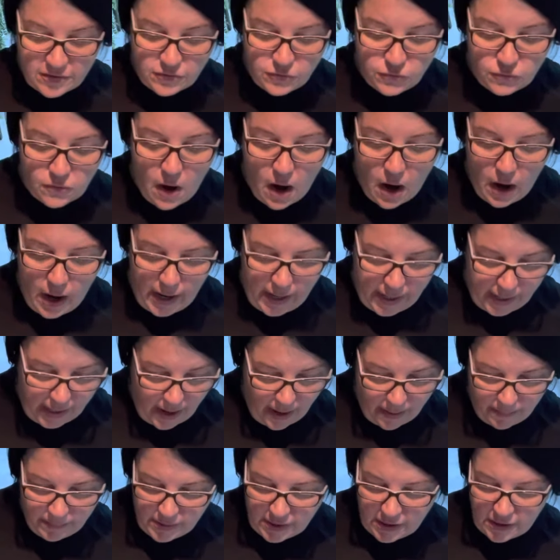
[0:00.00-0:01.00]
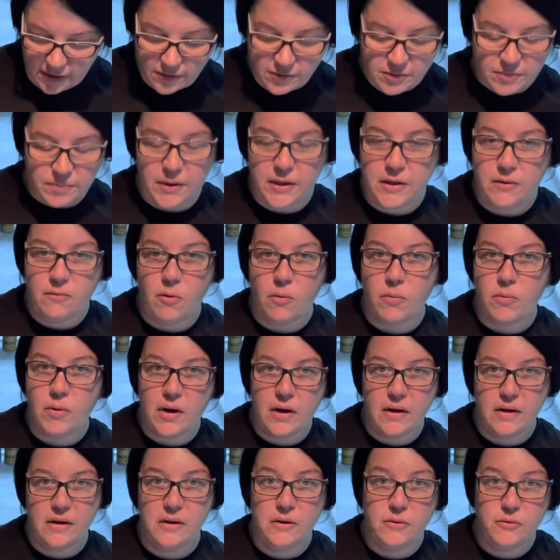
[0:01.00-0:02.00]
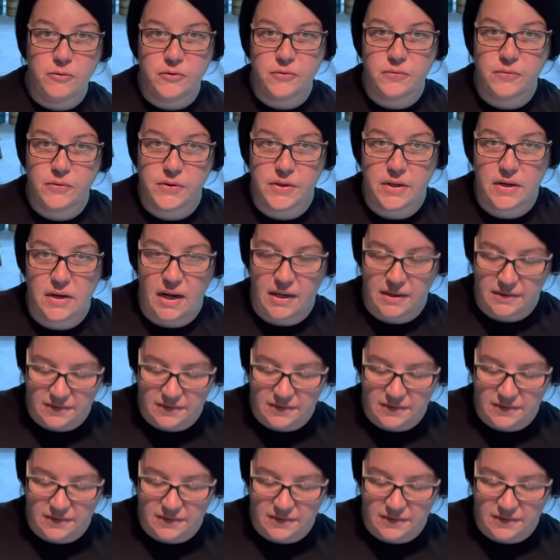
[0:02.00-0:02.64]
drying, I'm gonna explain what we're gonna use for the next